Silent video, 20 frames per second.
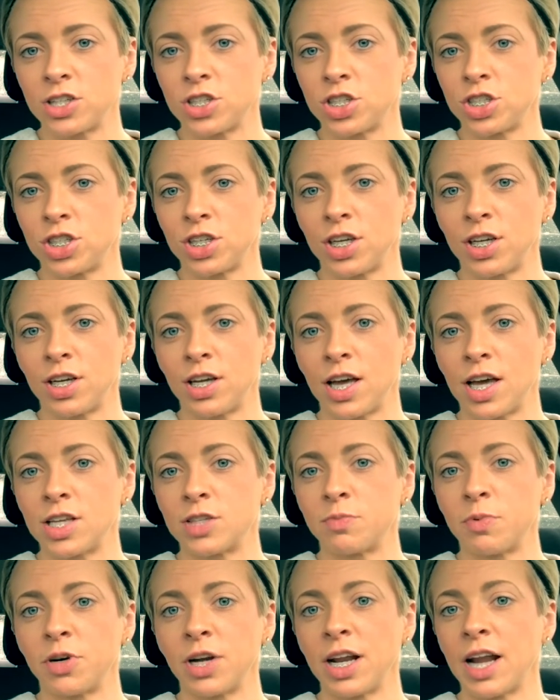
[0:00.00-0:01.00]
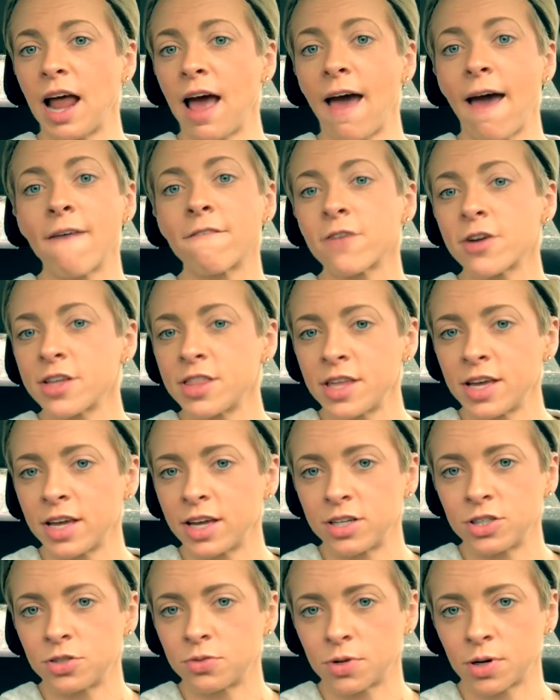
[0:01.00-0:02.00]
she is putting everything
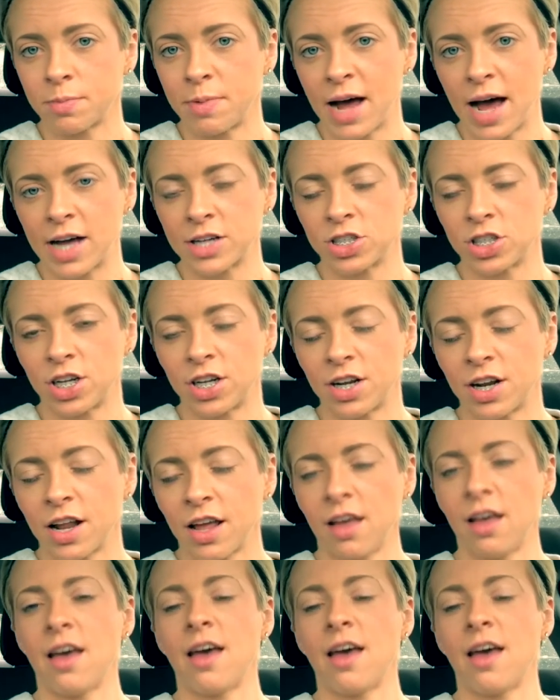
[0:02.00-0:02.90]
into her passion.